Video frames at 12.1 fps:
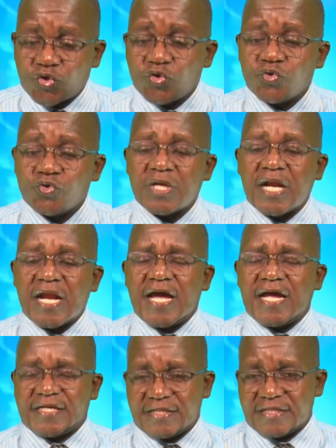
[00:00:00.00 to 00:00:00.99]
good
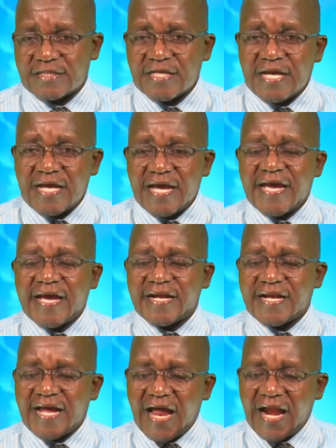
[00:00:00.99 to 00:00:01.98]
land
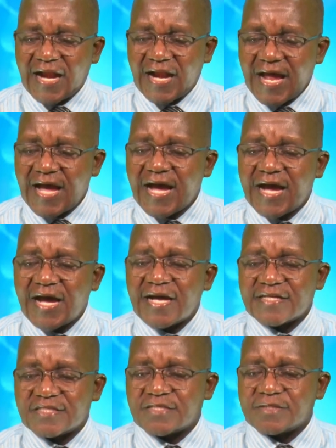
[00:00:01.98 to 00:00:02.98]
and a
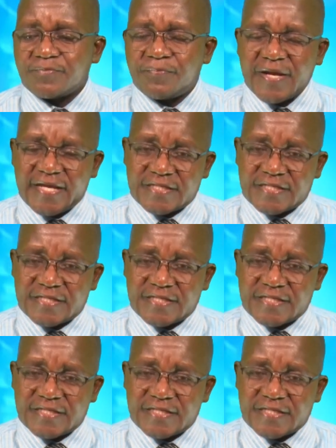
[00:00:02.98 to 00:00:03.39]
large